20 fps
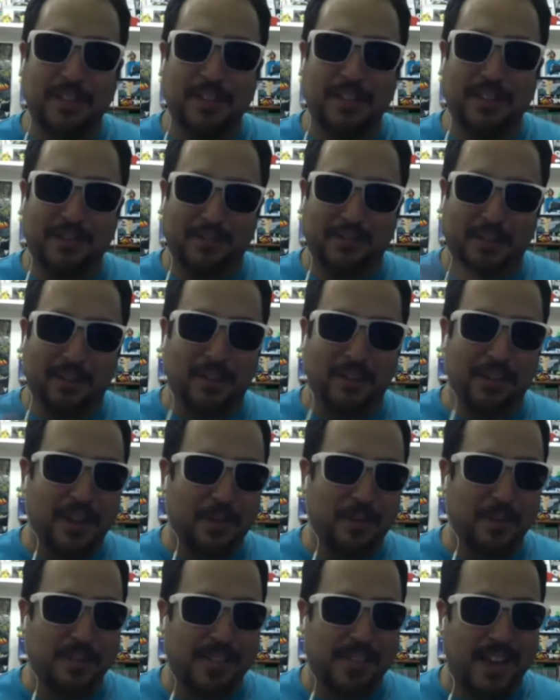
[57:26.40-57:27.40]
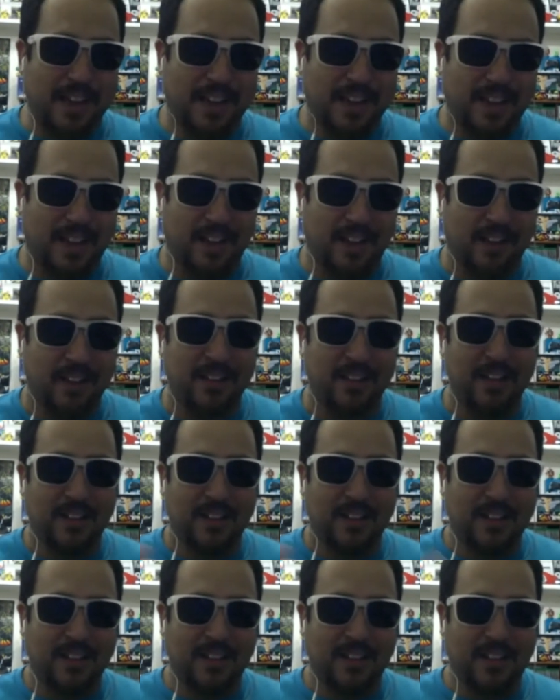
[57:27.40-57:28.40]
girl, her name was Danielle.
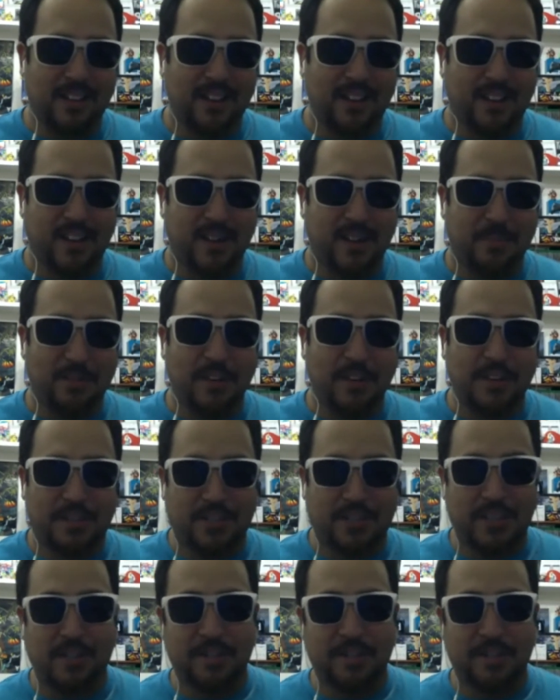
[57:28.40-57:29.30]
She goes